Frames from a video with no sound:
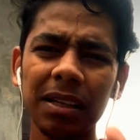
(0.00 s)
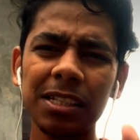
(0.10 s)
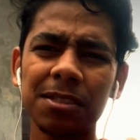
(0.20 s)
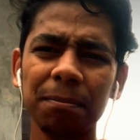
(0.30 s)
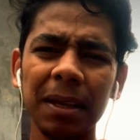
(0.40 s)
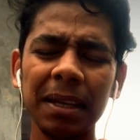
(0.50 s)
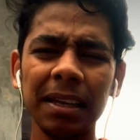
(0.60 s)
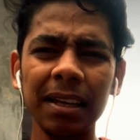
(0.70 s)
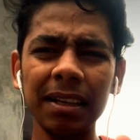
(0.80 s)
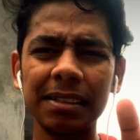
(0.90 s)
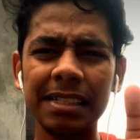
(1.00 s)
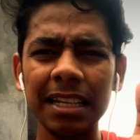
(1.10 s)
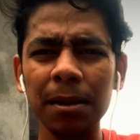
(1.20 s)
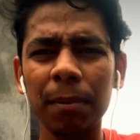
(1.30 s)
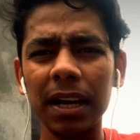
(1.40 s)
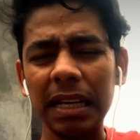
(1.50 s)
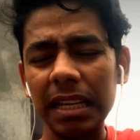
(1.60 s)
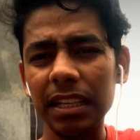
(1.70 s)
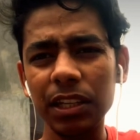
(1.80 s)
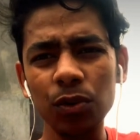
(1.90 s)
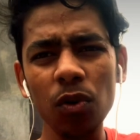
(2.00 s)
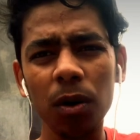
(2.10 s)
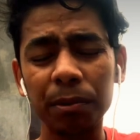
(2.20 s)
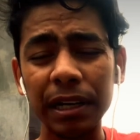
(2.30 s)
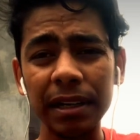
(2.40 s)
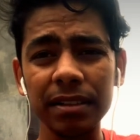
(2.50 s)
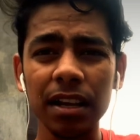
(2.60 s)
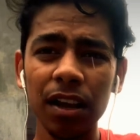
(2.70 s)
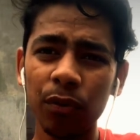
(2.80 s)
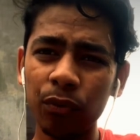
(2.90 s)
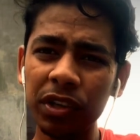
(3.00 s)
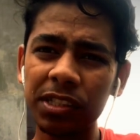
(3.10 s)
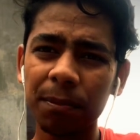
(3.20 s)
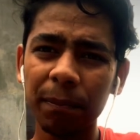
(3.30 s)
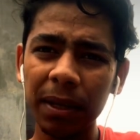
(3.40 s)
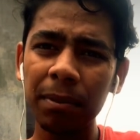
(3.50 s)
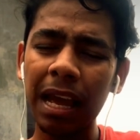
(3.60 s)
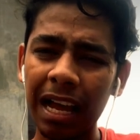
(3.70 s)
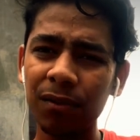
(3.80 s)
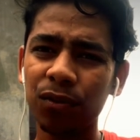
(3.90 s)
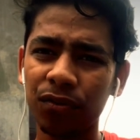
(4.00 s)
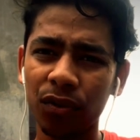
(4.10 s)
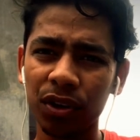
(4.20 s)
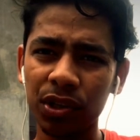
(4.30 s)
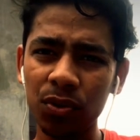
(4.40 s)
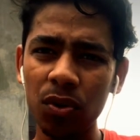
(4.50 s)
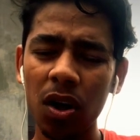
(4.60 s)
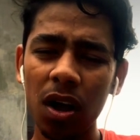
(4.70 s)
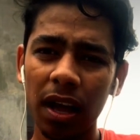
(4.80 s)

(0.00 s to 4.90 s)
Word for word: is making day by day new updates which may be helpful for you